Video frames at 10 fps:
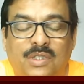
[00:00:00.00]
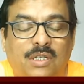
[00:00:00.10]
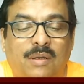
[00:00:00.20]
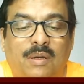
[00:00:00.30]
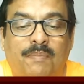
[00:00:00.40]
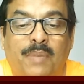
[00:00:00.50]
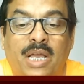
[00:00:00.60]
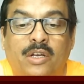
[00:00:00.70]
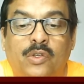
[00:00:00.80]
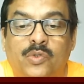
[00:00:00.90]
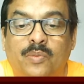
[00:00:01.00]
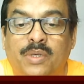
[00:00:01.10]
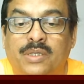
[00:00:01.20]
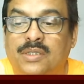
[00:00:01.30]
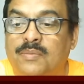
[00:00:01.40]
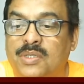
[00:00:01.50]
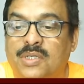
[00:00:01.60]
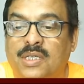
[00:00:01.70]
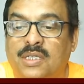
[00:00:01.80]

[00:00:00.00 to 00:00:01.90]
And black also makes a mistake